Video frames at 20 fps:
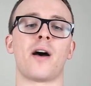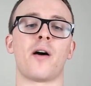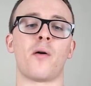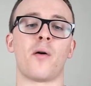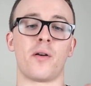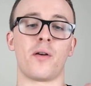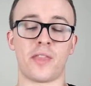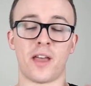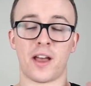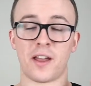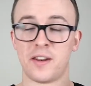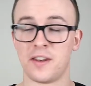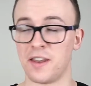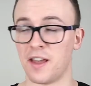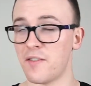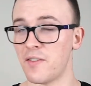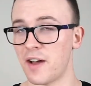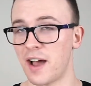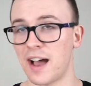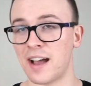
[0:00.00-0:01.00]

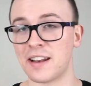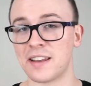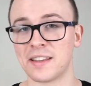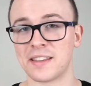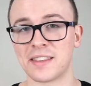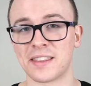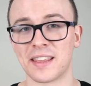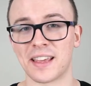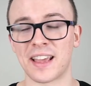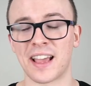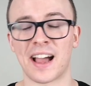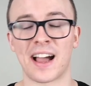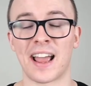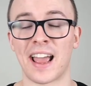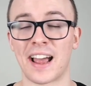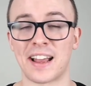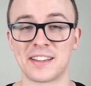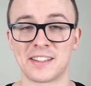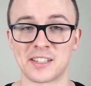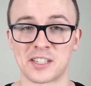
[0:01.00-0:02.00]
Another added thing, I
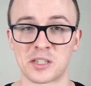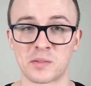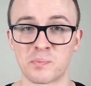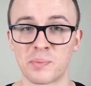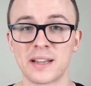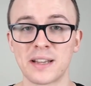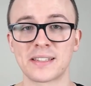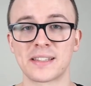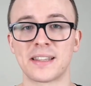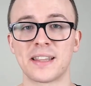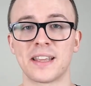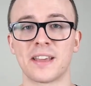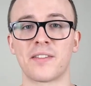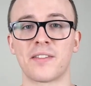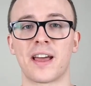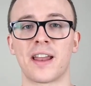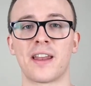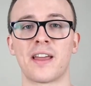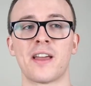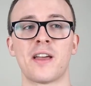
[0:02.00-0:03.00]
had to sprint to the
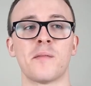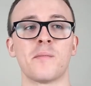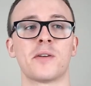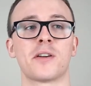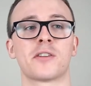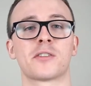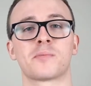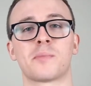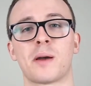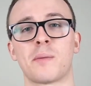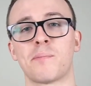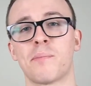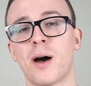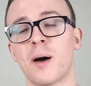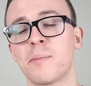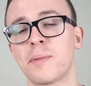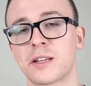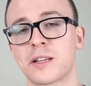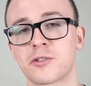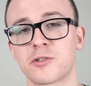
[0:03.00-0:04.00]
event because my
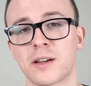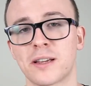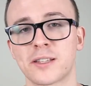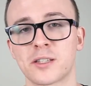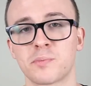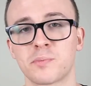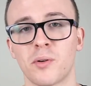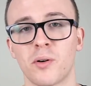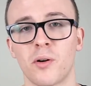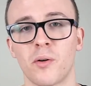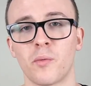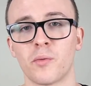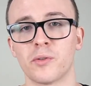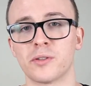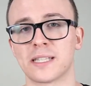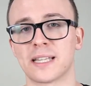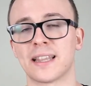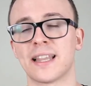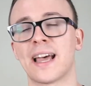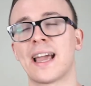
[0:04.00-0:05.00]
public transport was
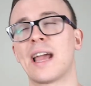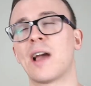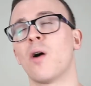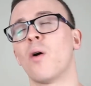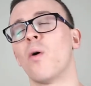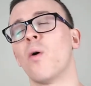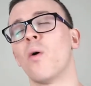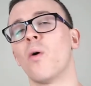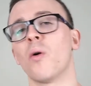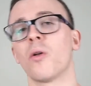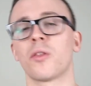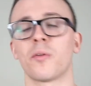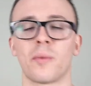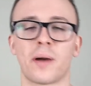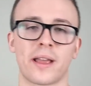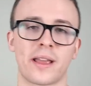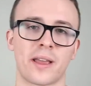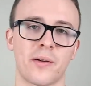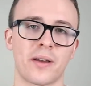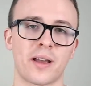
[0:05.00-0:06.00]
late all the way
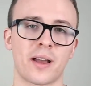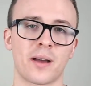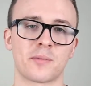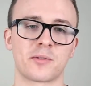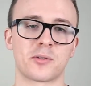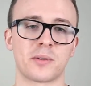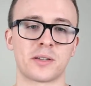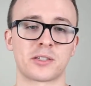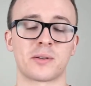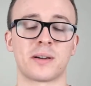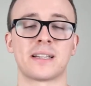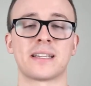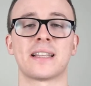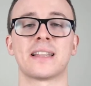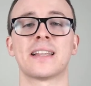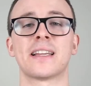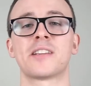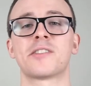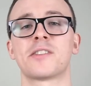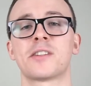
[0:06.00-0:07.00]
going up to it, so I had to
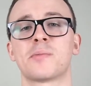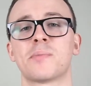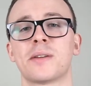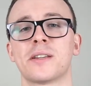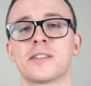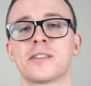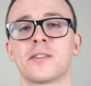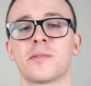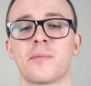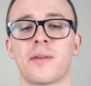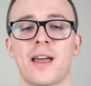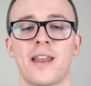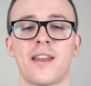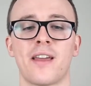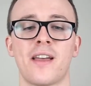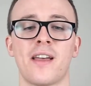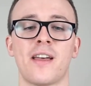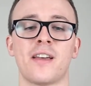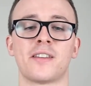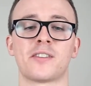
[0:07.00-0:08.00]
literally sprint to the event.
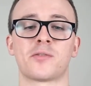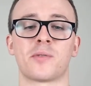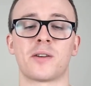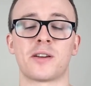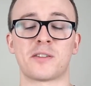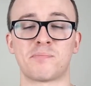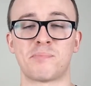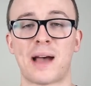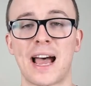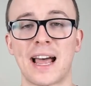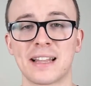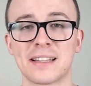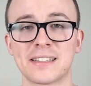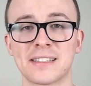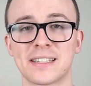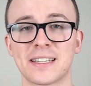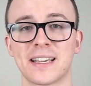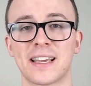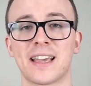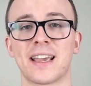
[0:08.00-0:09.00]
So I was
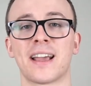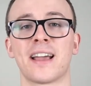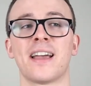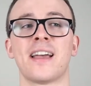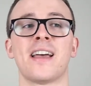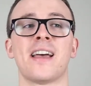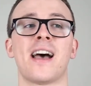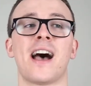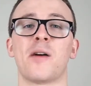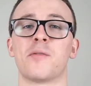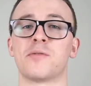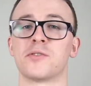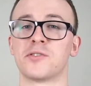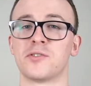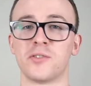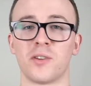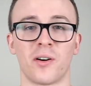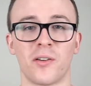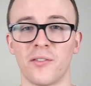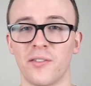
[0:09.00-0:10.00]
panting, I was
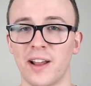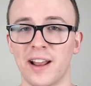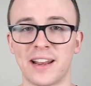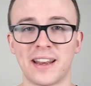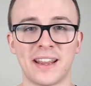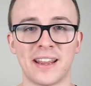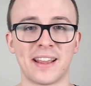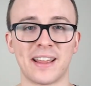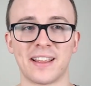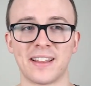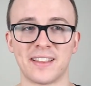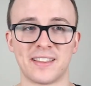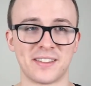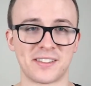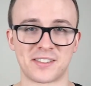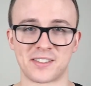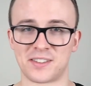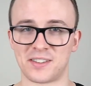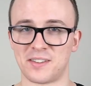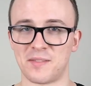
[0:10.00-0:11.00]
not ready,
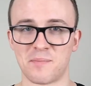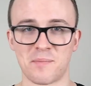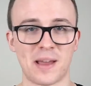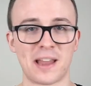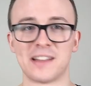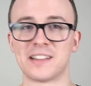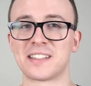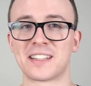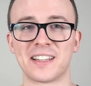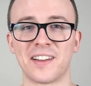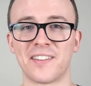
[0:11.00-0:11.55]
just mentally